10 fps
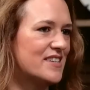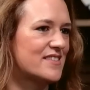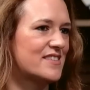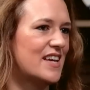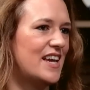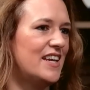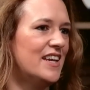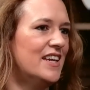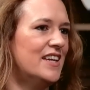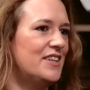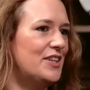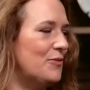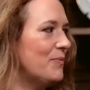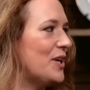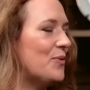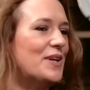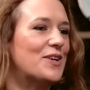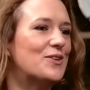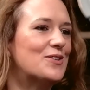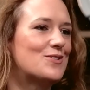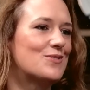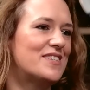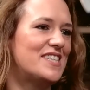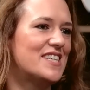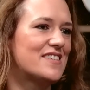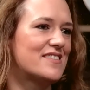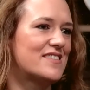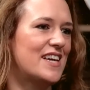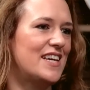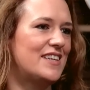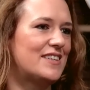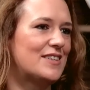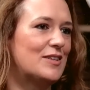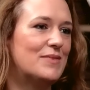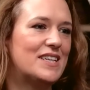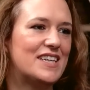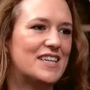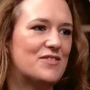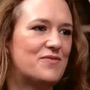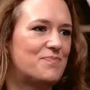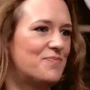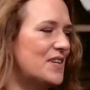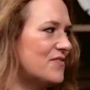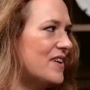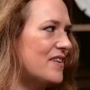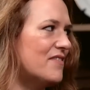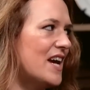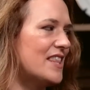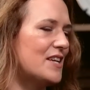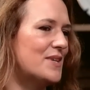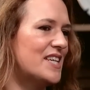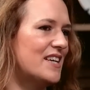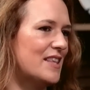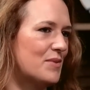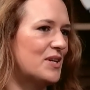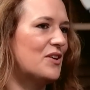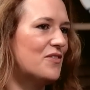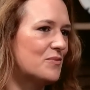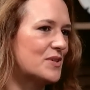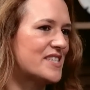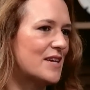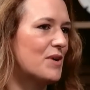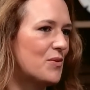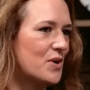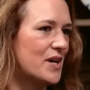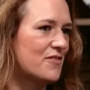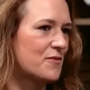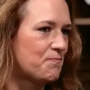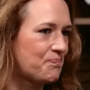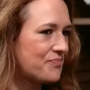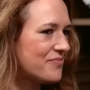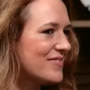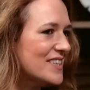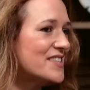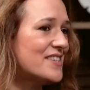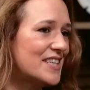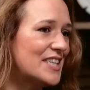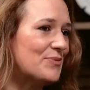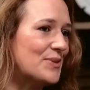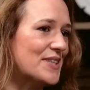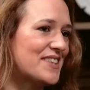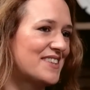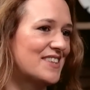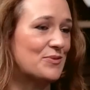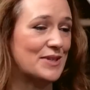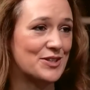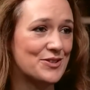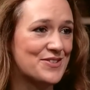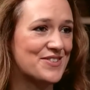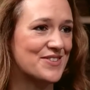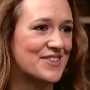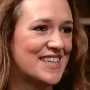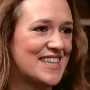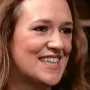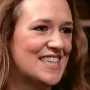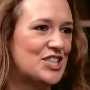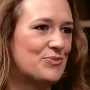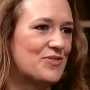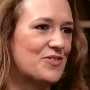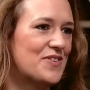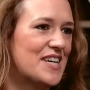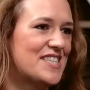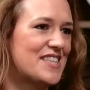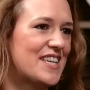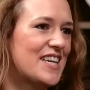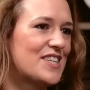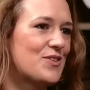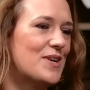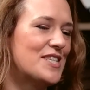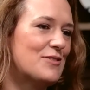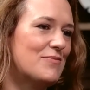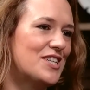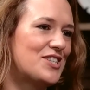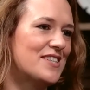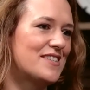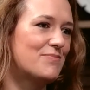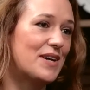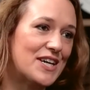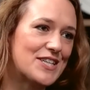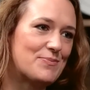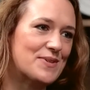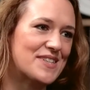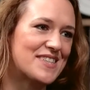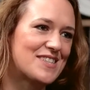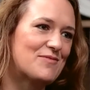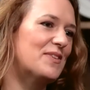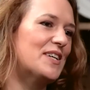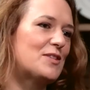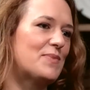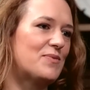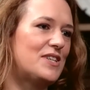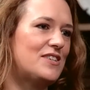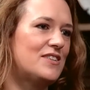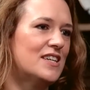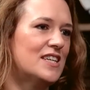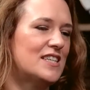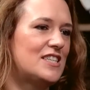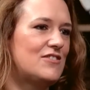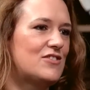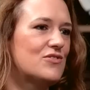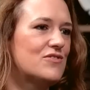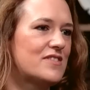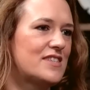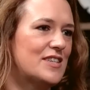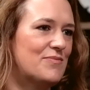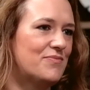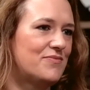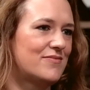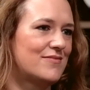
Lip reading: doesn't say, you know, my Queen Consort, and he doesn't say Camilla. It's very rare that you would hear that, but he often would say my wife. Certainly with the Queen Consort, she wouldn't refer to the King quite so much as my husband. And when you do talk to them